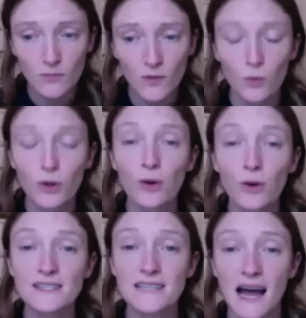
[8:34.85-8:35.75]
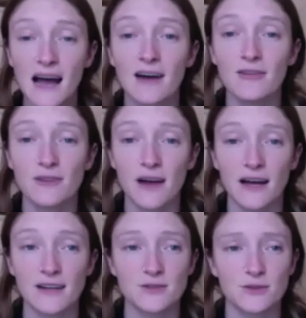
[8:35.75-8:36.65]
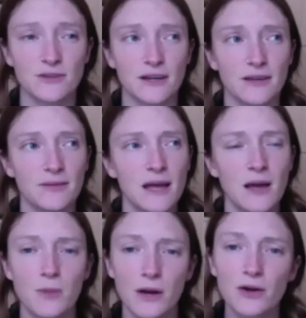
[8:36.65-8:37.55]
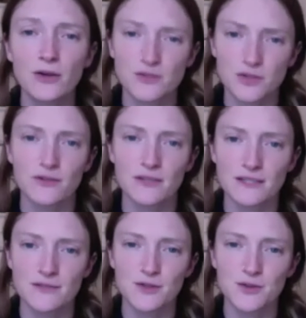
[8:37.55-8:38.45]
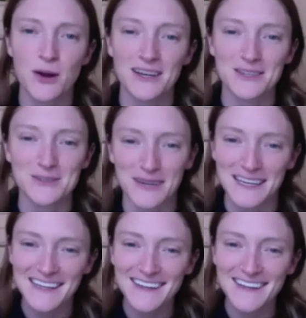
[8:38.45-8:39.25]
We're going to have uh, sort of a burial service for 2020.